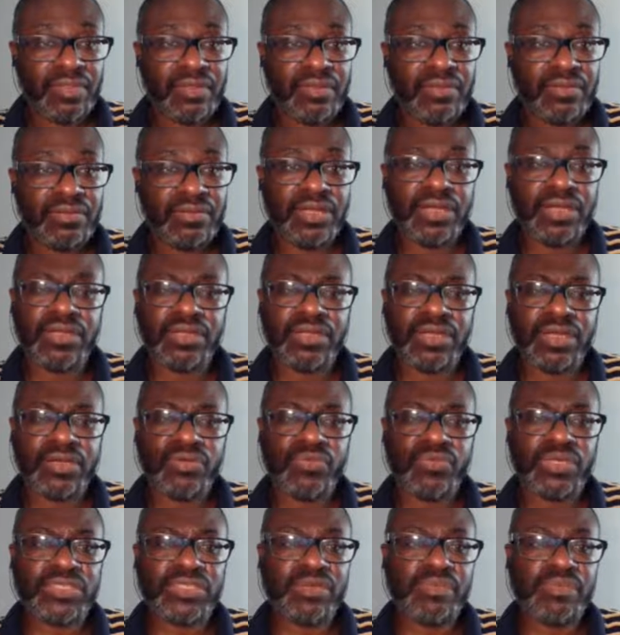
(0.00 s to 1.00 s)
Look at
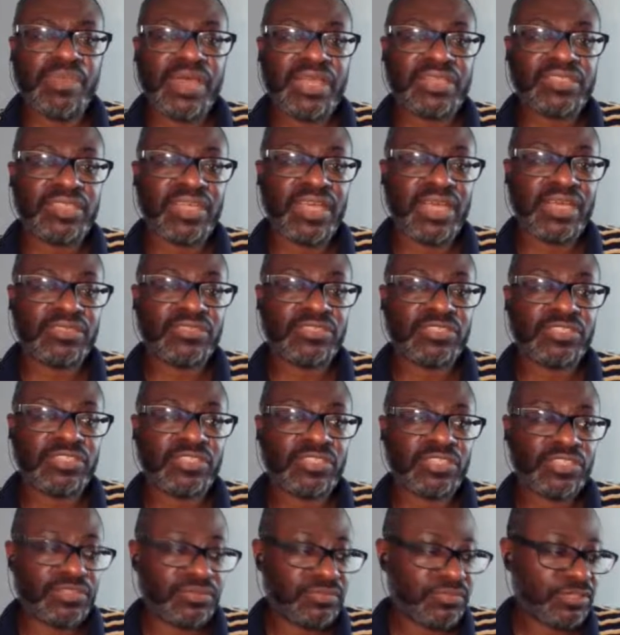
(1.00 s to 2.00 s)
what the Mets gave
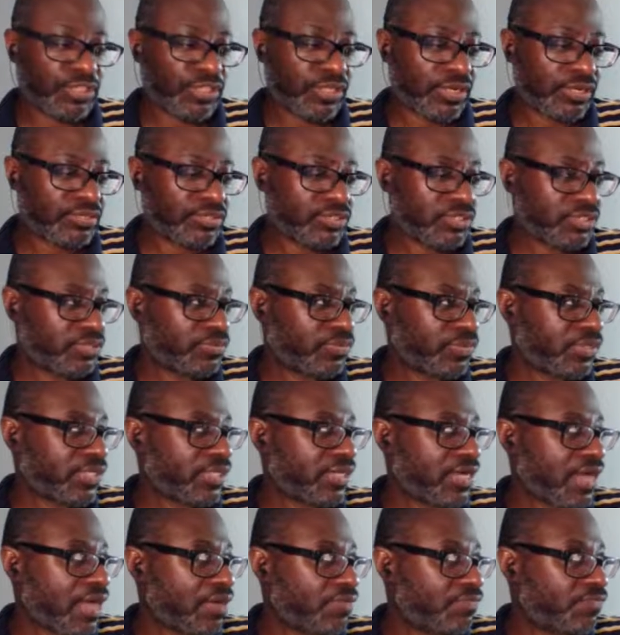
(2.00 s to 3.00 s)
Scherzer. What he
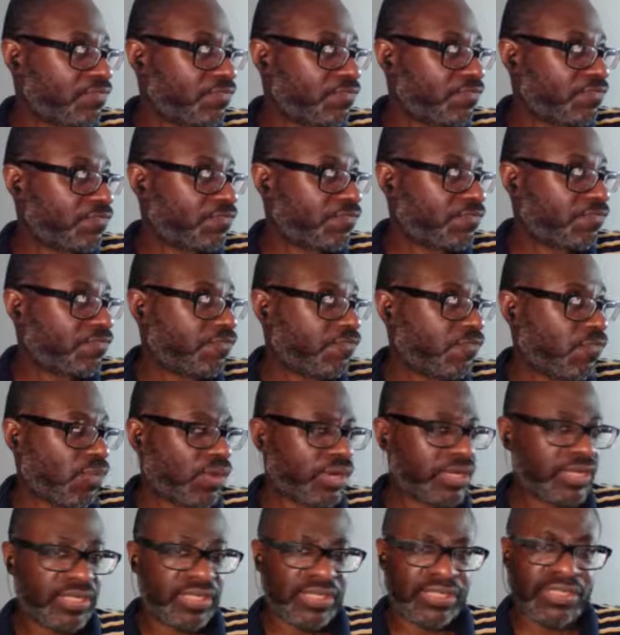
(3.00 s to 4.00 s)
got?
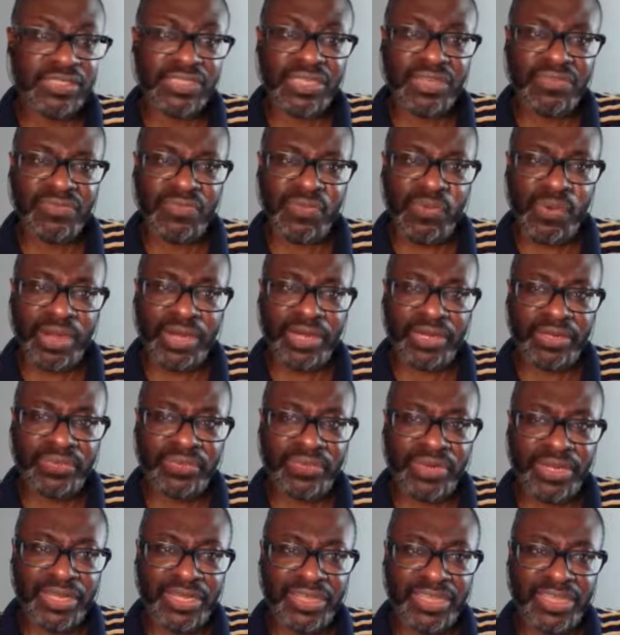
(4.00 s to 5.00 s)
40. He's getting
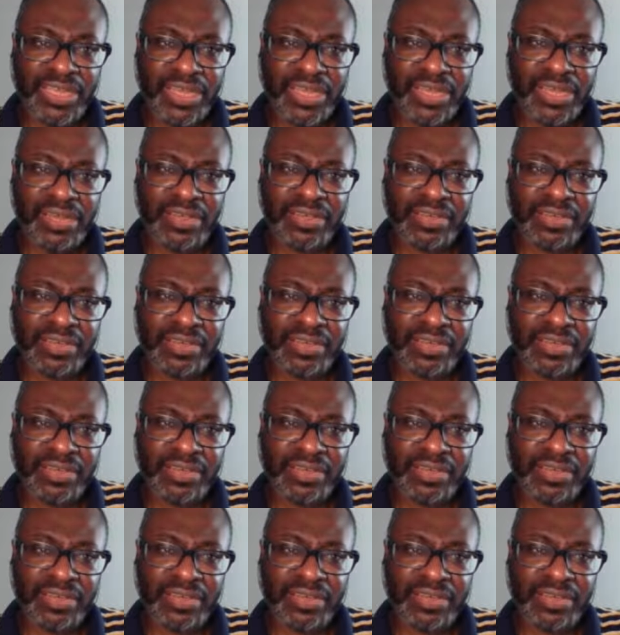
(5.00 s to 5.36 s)
43 a year.